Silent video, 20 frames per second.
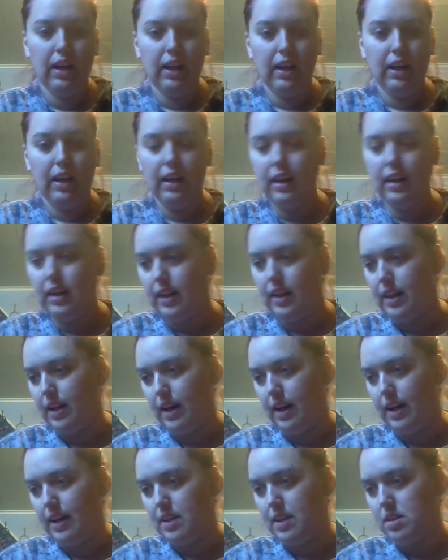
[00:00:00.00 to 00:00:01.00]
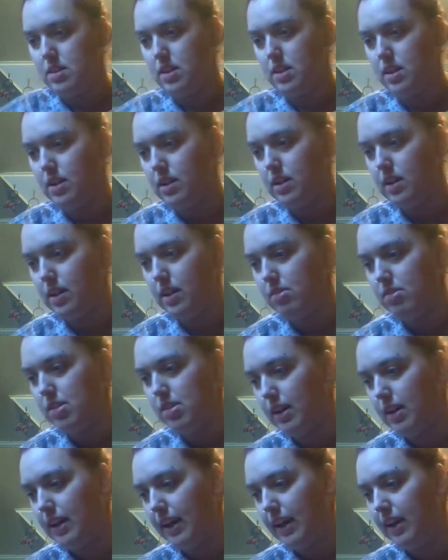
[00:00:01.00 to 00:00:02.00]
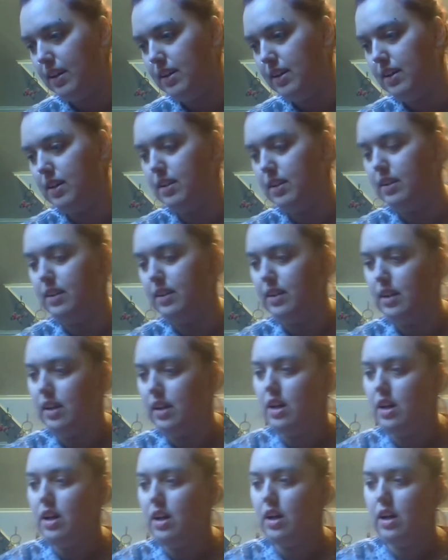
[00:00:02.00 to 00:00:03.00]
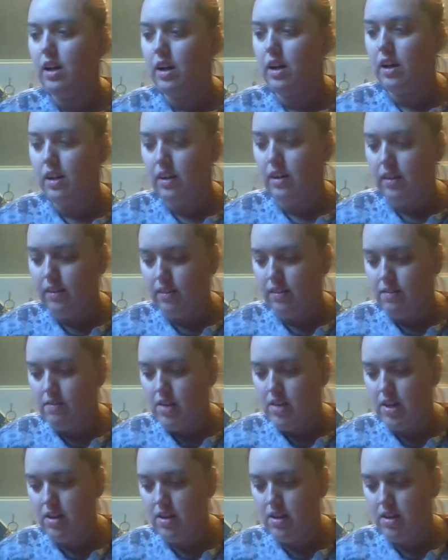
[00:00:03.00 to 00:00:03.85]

Hi, guys. I'm sorry. Um.